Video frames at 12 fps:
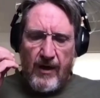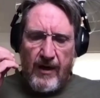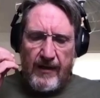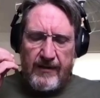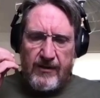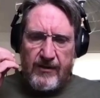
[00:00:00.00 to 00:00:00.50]

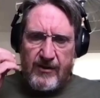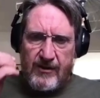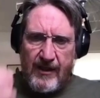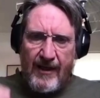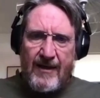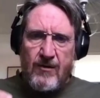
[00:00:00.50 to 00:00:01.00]

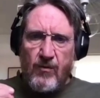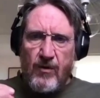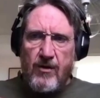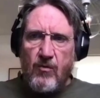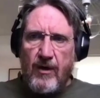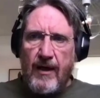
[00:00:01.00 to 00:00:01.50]
understand
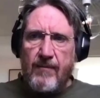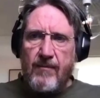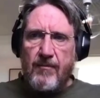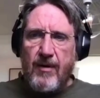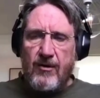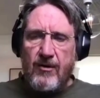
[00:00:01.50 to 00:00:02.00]
whether what I'm
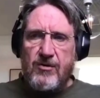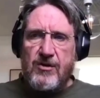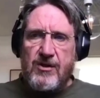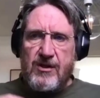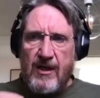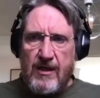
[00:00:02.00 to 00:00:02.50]
about to
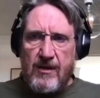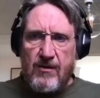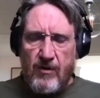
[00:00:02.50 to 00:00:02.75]
say,